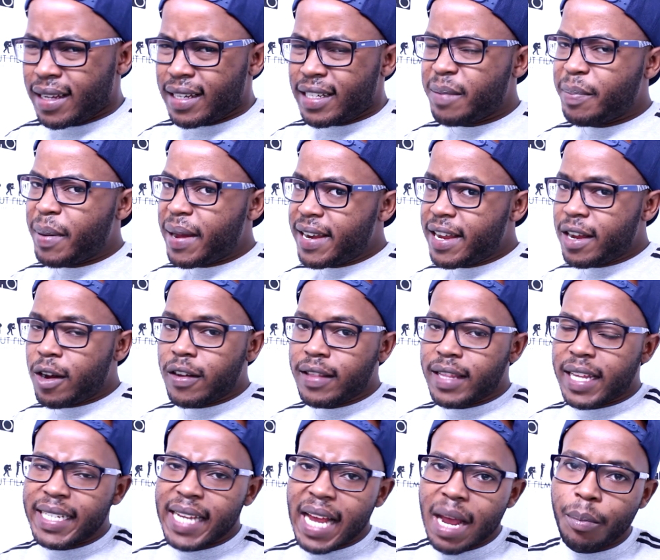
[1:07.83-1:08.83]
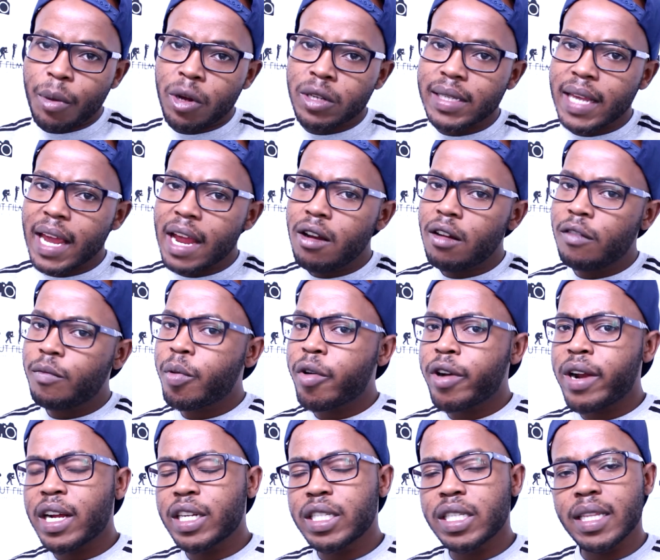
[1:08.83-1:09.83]
Depending on the type or scale of
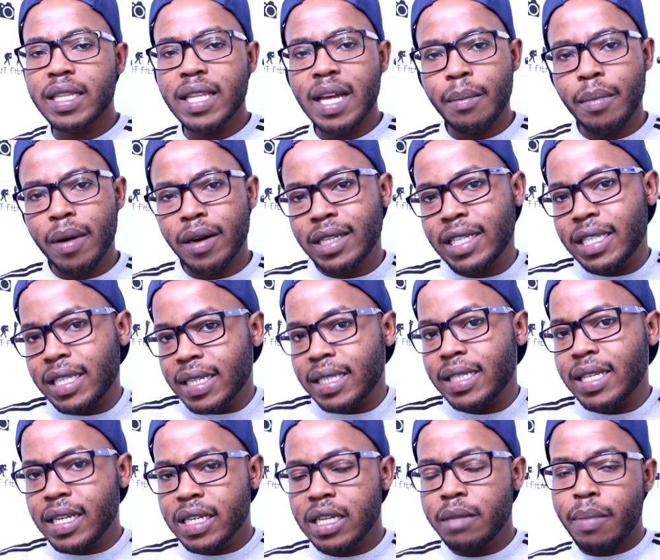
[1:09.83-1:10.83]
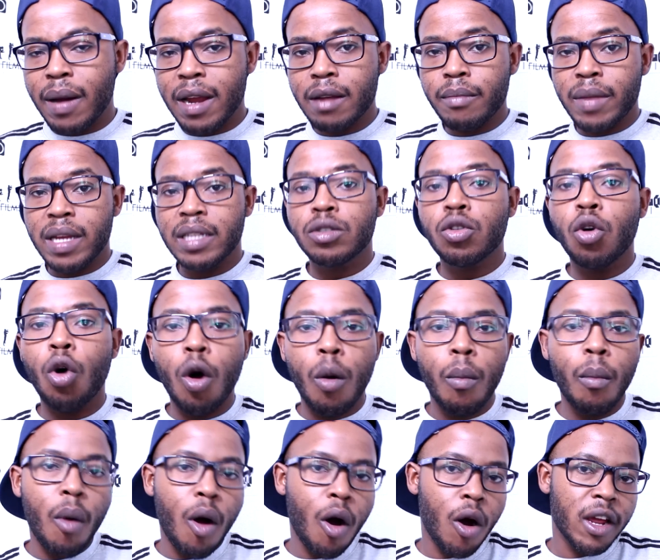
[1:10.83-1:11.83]
production, there are about 16 departments or
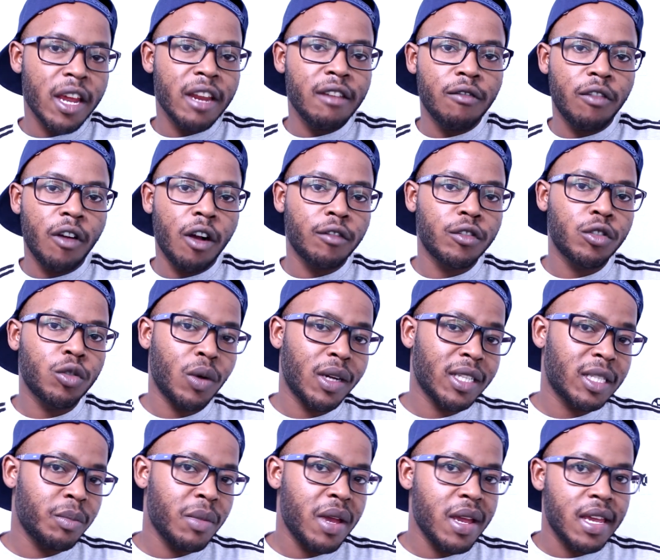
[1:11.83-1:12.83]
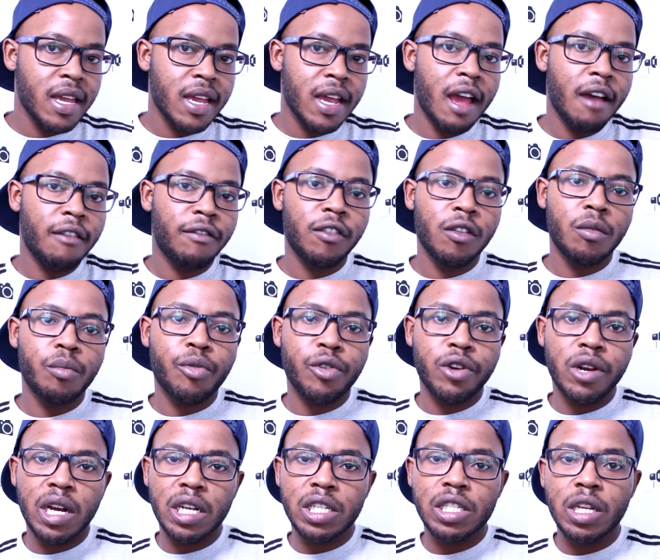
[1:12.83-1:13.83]
more involved towards making a film
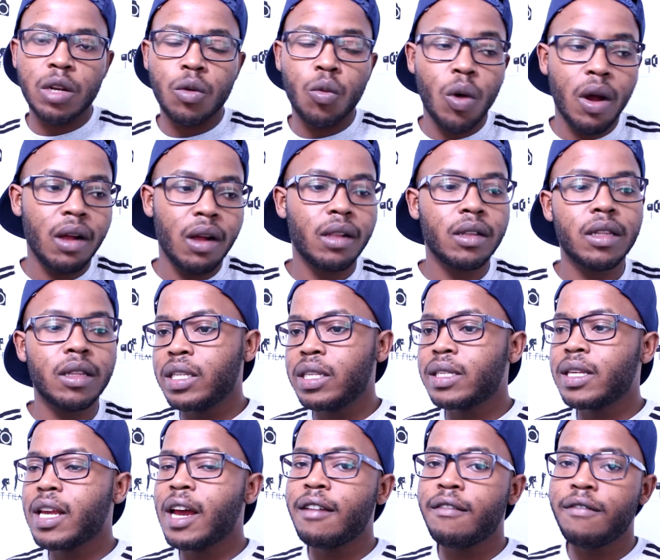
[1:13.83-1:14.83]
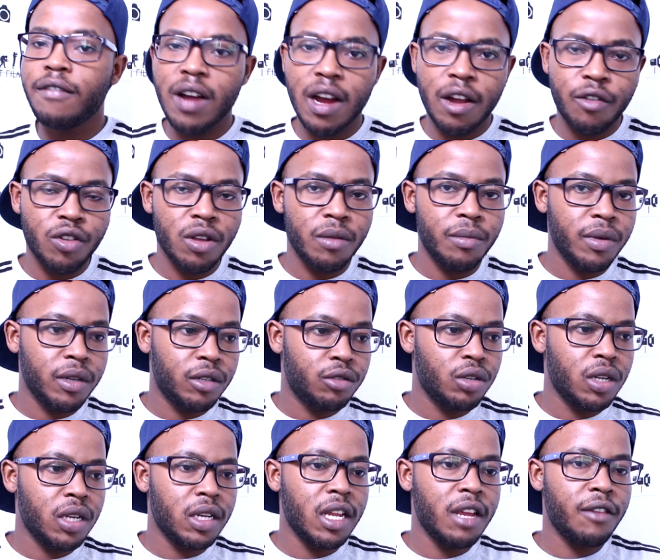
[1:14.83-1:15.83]
production. Well, this can vary
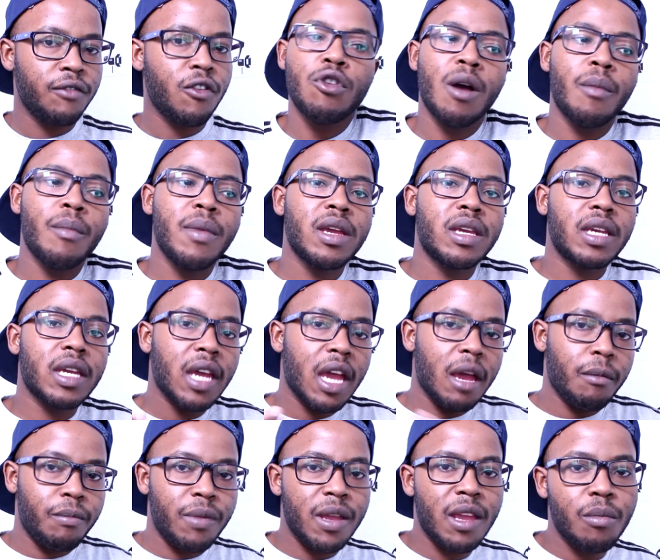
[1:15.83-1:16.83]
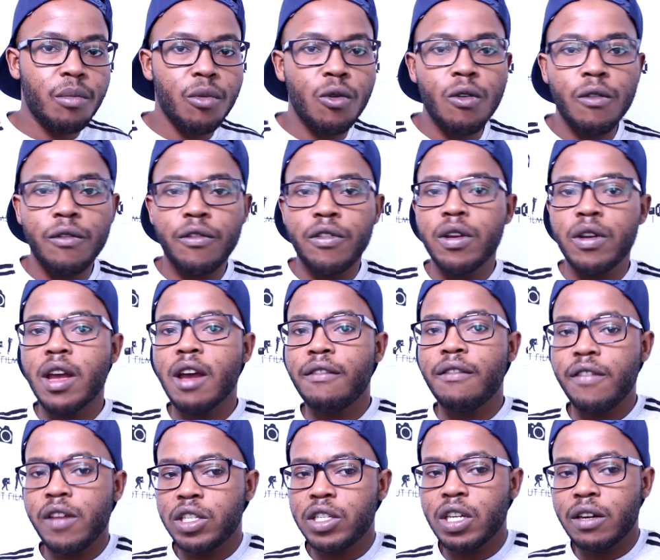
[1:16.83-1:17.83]
between if you are making a B-movie, a
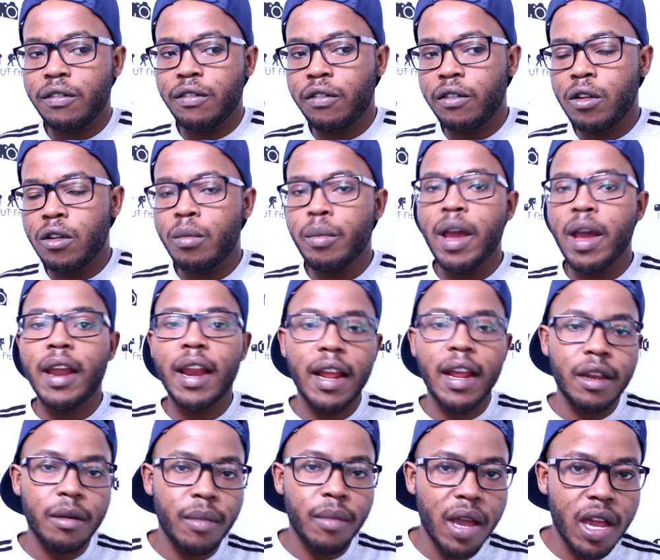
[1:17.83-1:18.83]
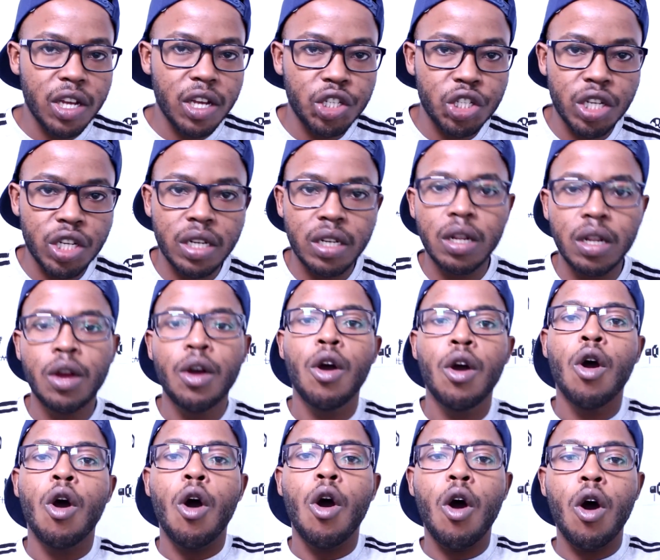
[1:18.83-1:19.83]
feature film, an animation,
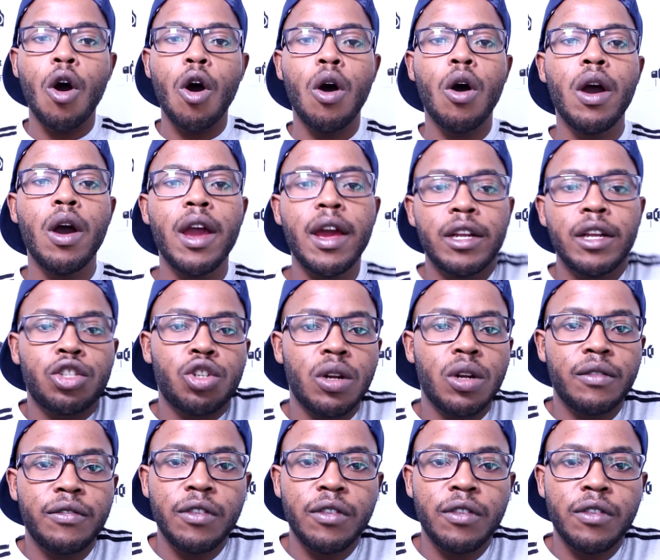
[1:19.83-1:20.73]
or a short